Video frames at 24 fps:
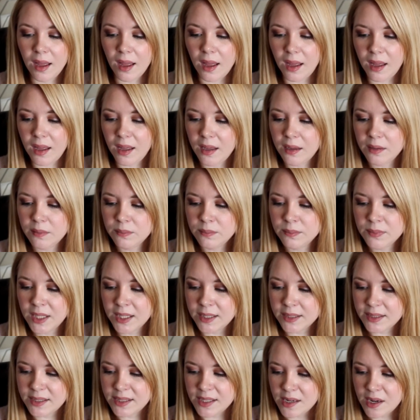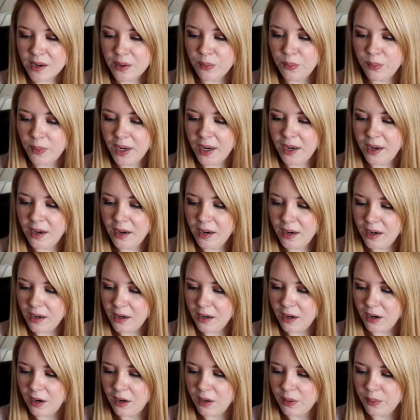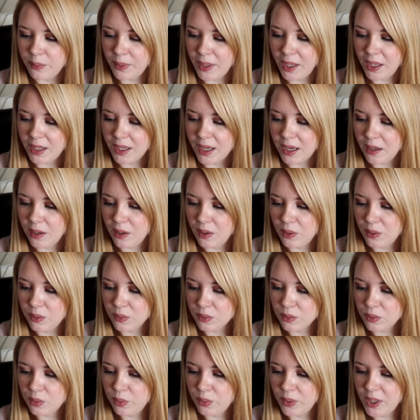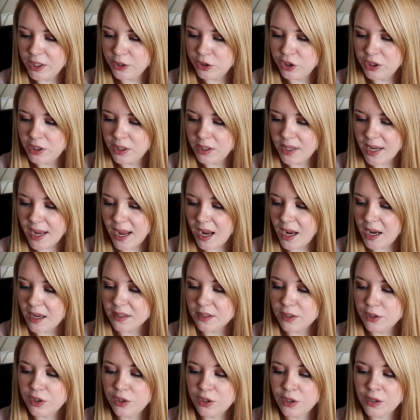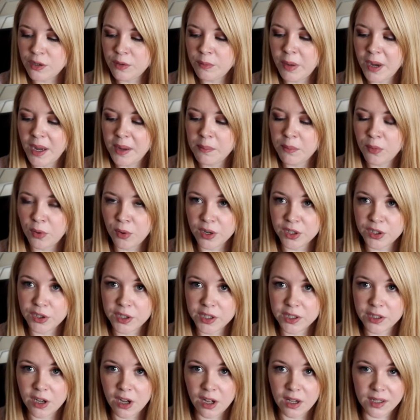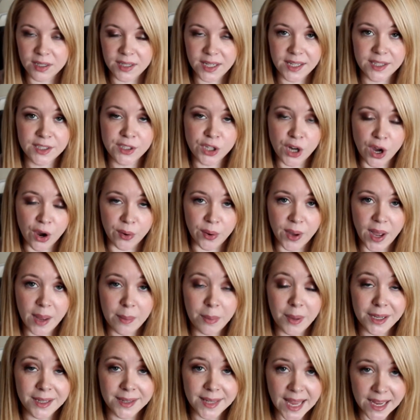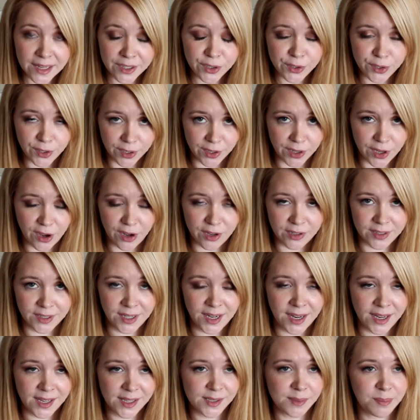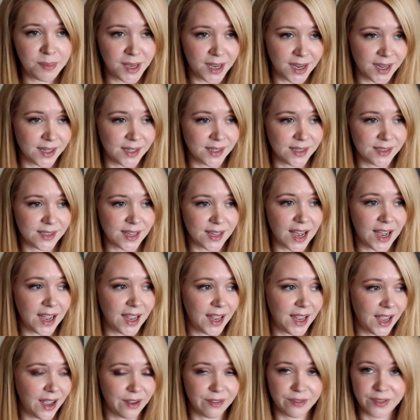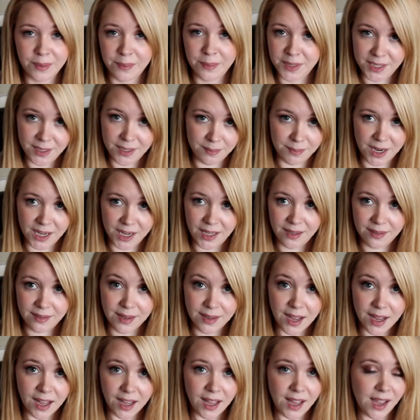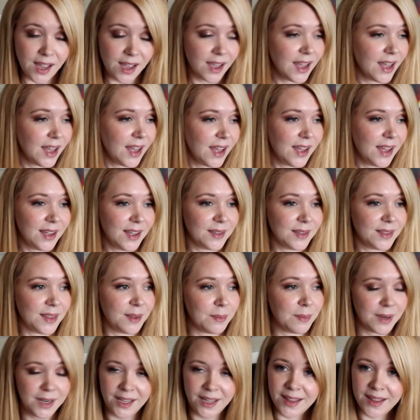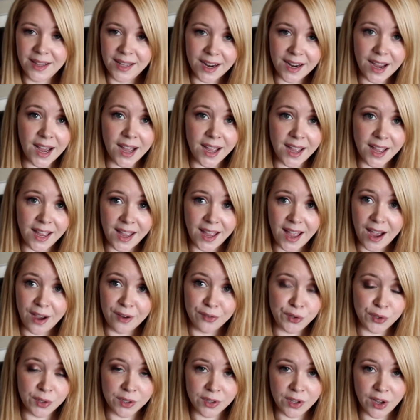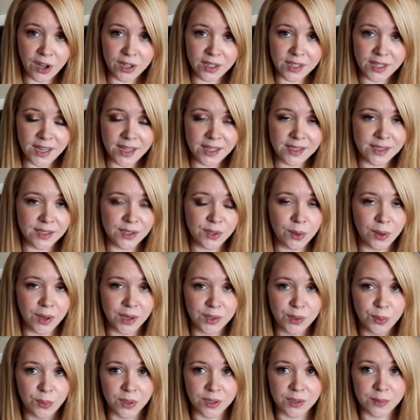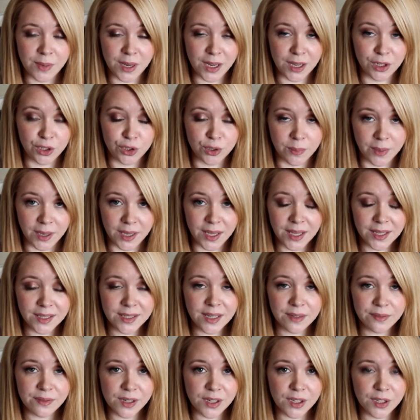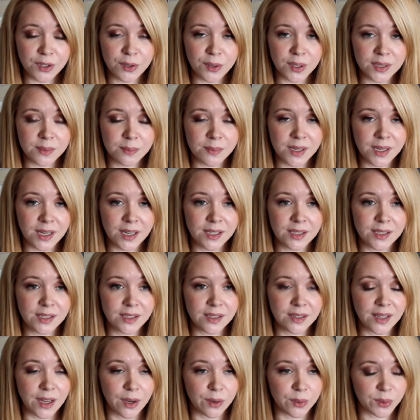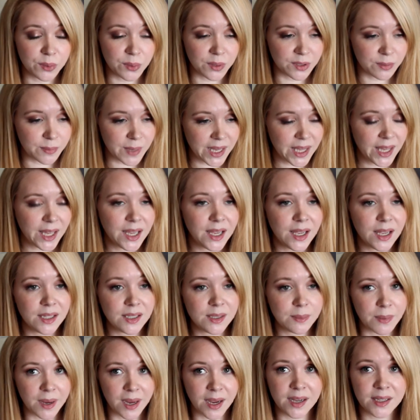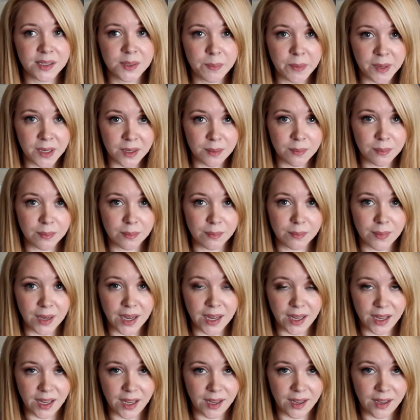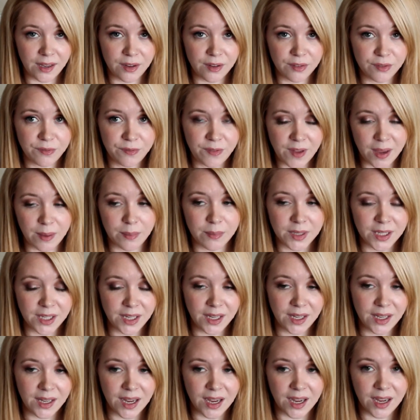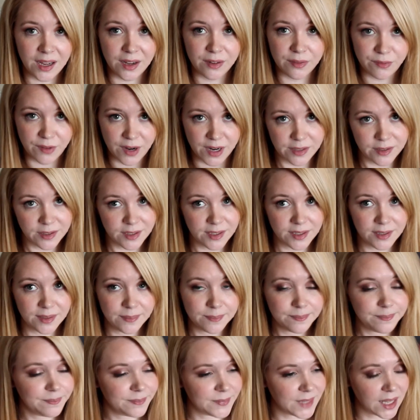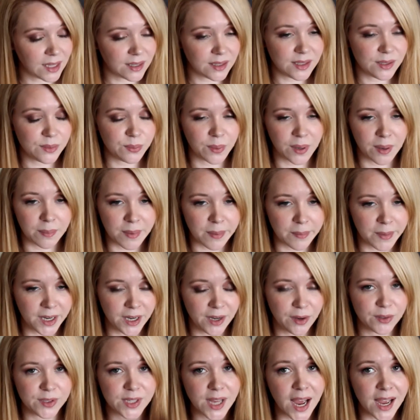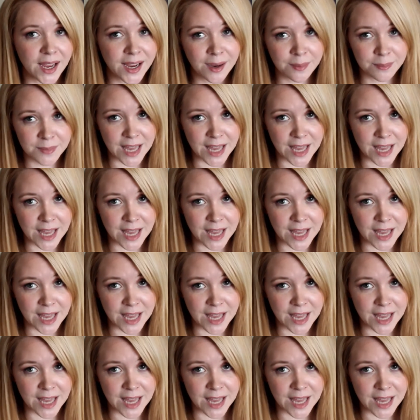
Um, let's see, where are we now? Question eight, do you buy more during the holidays? No, I buy less during the holidays because I have limited money. I, the money that I have during the holidays is going towards making sure my kids have a good Christmas. They go towards my kids, my husband, my family, and friends. That's where my money goes. I come